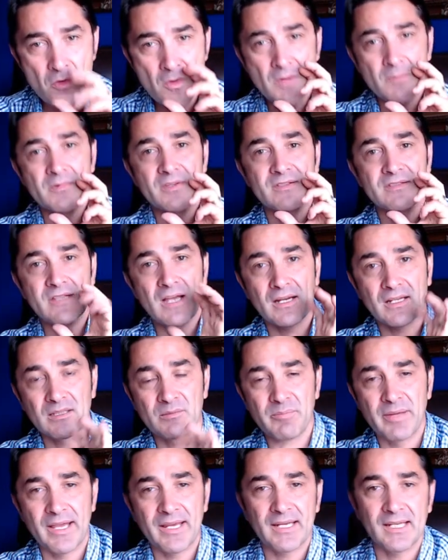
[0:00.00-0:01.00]
suck it
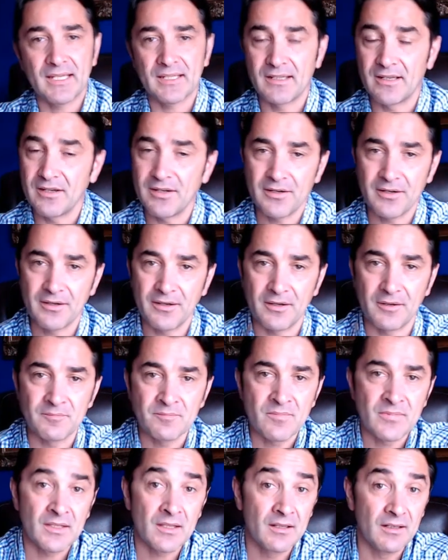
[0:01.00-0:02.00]
back in, no,
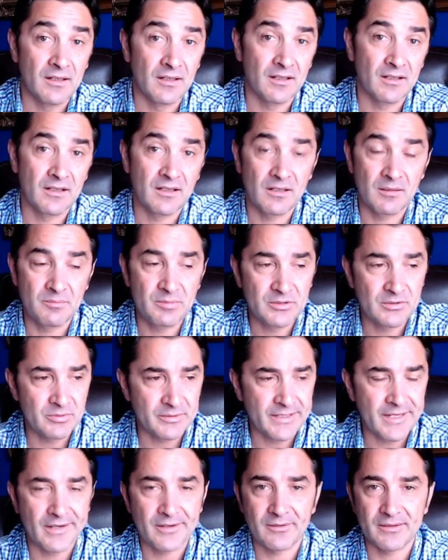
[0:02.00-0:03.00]
between,
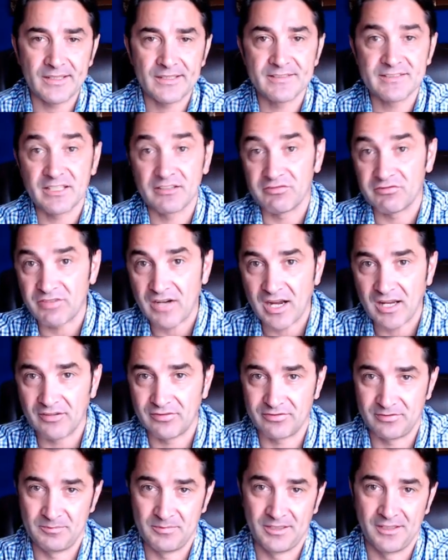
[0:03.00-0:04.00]
I don't know, let's say
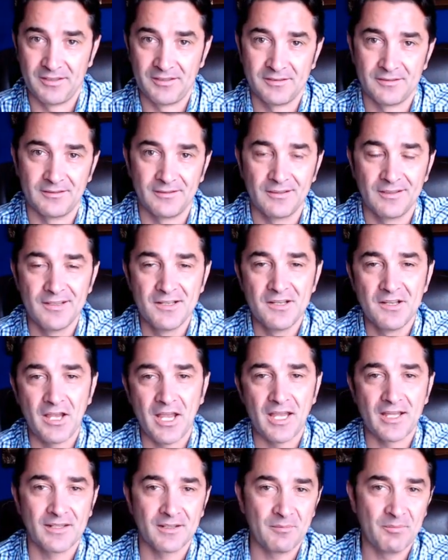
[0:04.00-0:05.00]
5 million,
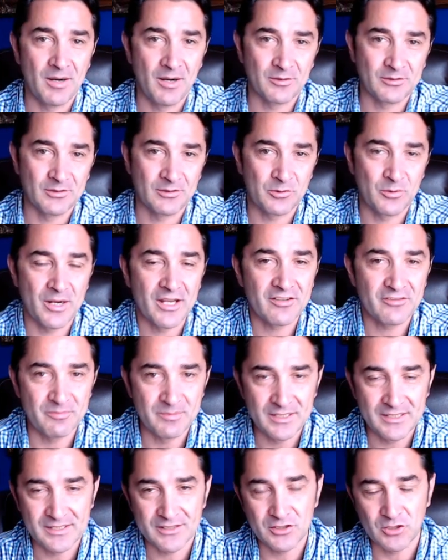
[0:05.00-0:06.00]
and about 12
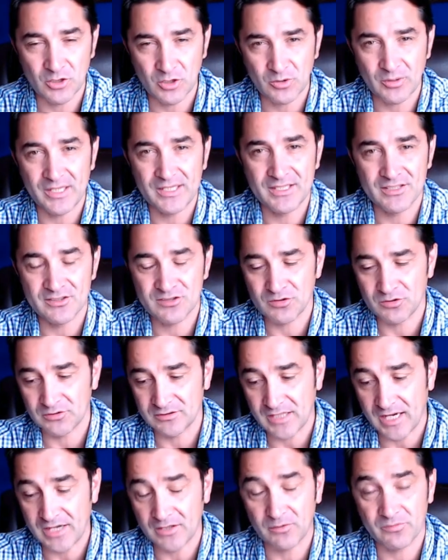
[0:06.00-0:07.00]
million Ukrainians who
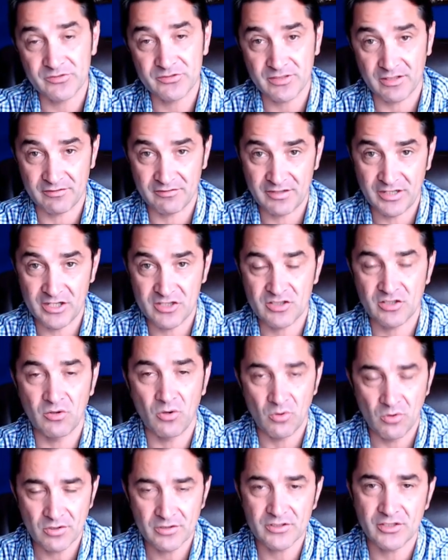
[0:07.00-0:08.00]
died of starvation,
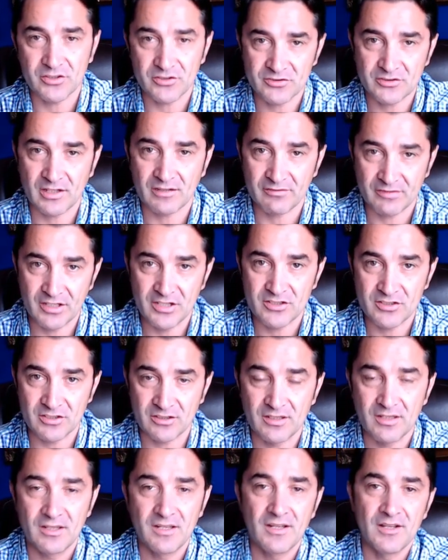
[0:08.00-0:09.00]
ordered starvation
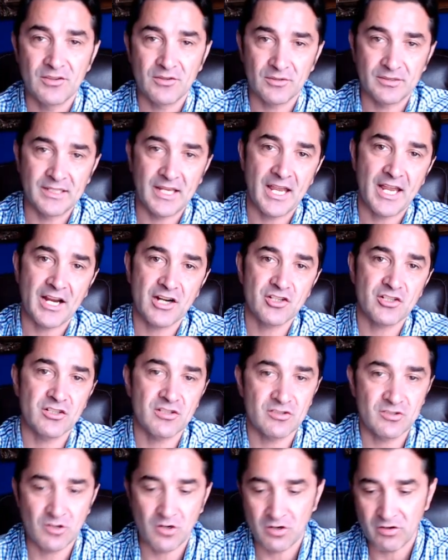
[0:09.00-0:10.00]
through the
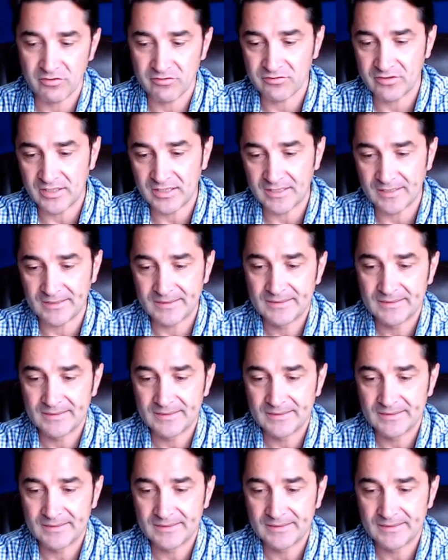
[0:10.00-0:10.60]
actions of